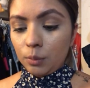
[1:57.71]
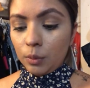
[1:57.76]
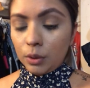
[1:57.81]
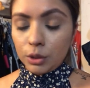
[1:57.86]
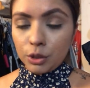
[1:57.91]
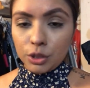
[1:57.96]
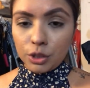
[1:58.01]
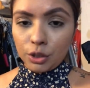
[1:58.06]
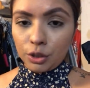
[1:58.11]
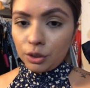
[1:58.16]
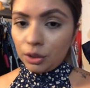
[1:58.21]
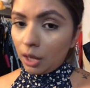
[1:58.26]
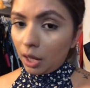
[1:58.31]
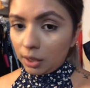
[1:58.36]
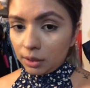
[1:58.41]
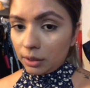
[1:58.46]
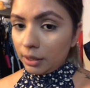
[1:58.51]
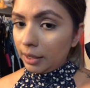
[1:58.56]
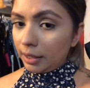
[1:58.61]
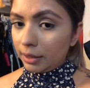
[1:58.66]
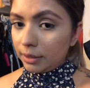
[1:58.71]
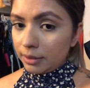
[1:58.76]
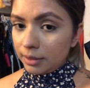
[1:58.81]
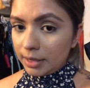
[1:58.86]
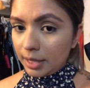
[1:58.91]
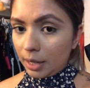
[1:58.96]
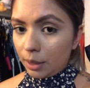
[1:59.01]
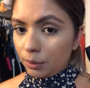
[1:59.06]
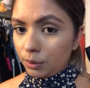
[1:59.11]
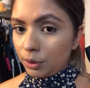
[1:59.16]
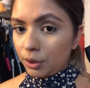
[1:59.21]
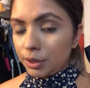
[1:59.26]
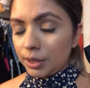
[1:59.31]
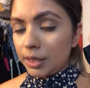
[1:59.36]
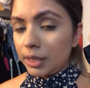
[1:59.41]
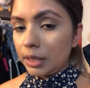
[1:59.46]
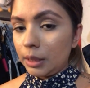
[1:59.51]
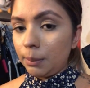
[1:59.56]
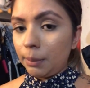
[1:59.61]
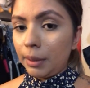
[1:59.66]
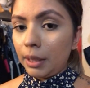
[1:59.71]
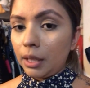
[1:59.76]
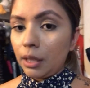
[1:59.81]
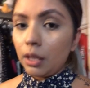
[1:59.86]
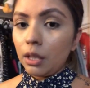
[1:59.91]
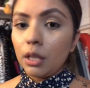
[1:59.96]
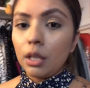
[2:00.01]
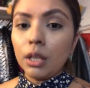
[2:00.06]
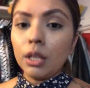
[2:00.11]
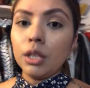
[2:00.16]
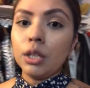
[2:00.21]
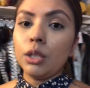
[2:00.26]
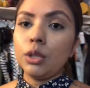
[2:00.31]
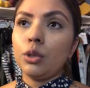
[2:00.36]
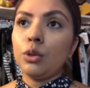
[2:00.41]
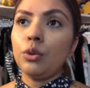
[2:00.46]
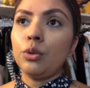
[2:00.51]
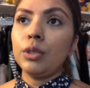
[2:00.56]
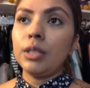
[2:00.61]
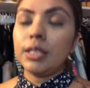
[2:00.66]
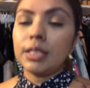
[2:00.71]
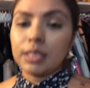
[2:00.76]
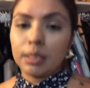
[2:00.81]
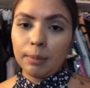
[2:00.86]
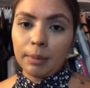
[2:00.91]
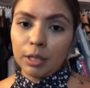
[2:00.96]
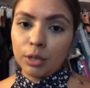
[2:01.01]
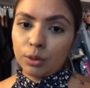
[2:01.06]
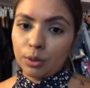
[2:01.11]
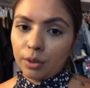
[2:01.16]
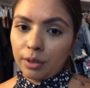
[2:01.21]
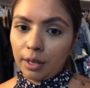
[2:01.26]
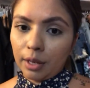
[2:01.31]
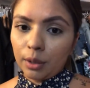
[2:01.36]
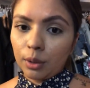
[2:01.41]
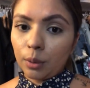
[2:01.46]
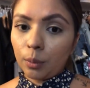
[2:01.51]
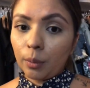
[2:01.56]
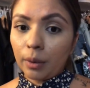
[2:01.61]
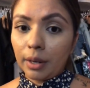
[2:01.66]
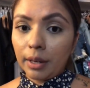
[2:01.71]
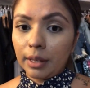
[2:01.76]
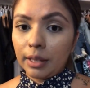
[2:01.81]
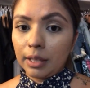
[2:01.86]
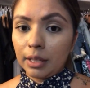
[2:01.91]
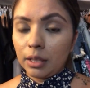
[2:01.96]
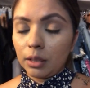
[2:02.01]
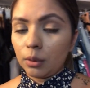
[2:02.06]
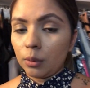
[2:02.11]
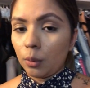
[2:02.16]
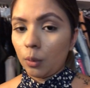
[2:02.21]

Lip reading: Once you're not laying down or sleeping, you need to make sure that you're wearing it.